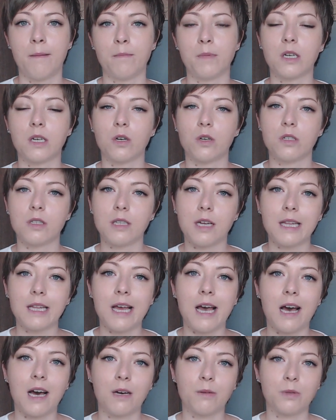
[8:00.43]
because that
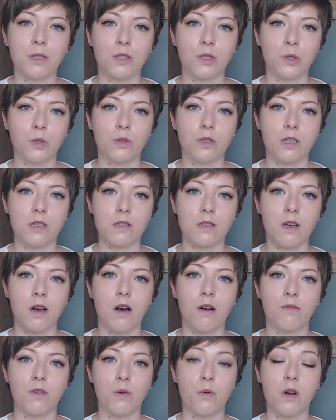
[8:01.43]
helps us to
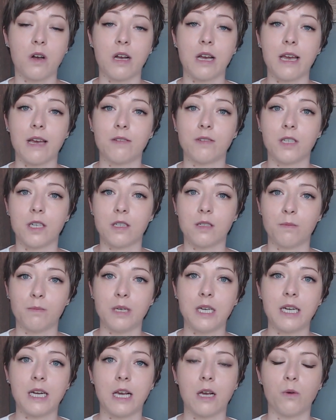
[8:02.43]
discover what gives us
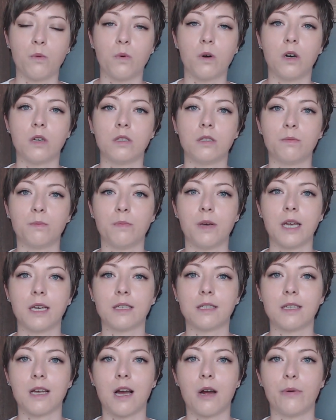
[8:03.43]
meaning, what
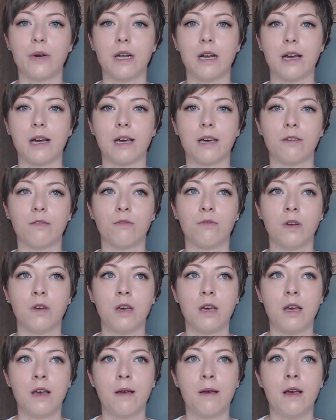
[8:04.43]
makes our life
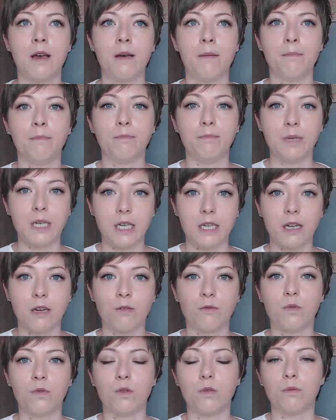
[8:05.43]

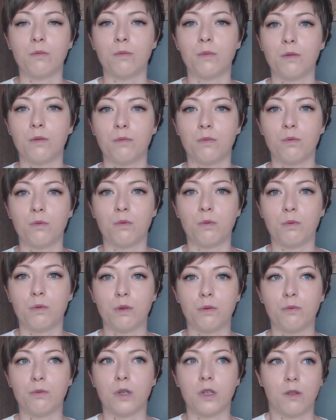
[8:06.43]
meaningful,
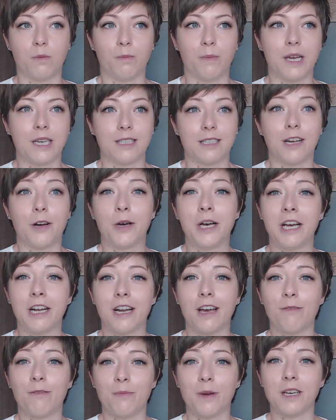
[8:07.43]
what makes our
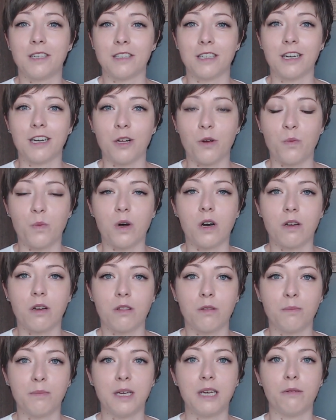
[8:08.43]
life basically
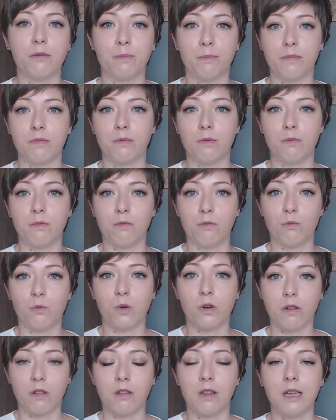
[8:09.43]
worth
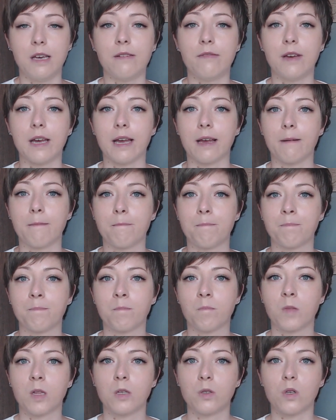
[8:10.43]
living.
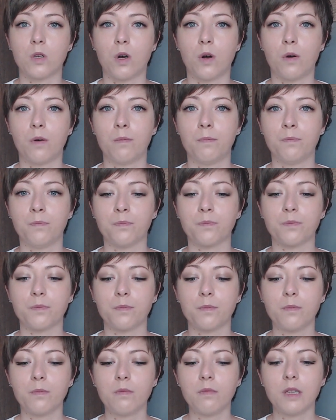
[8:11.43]
So
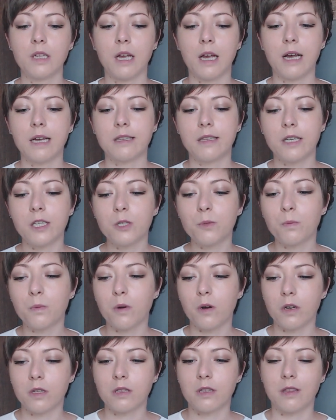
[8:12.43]
at this
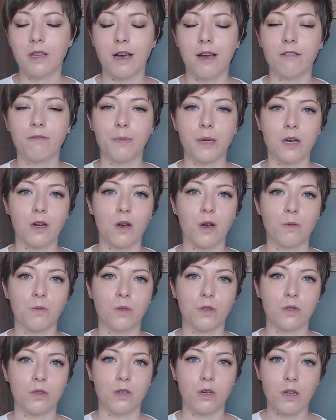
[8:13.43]
point, life
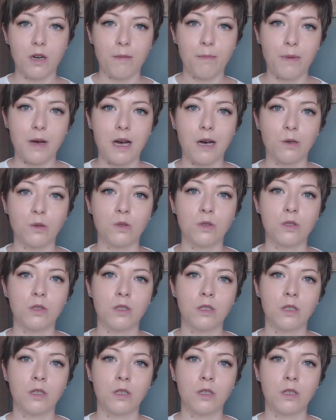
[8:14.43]
becomes not about,